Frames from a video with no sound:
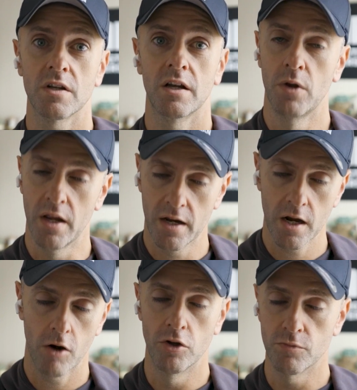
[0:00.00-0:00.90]
and we
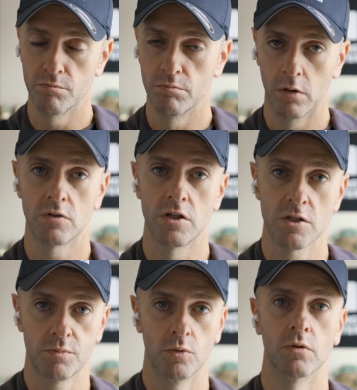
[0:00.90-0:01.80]
encourage
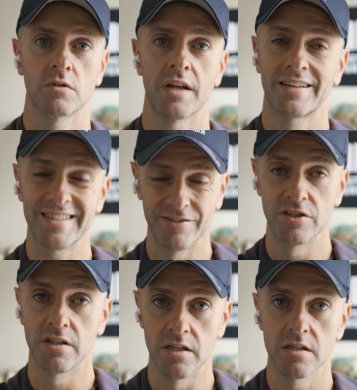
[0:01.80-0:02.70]
multi-sports
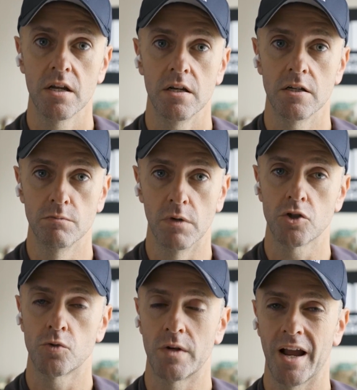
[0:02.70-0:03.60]
activities as
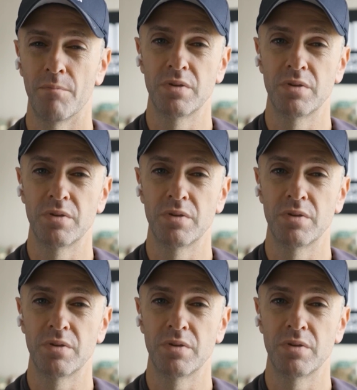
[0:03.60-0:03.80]
much as we can,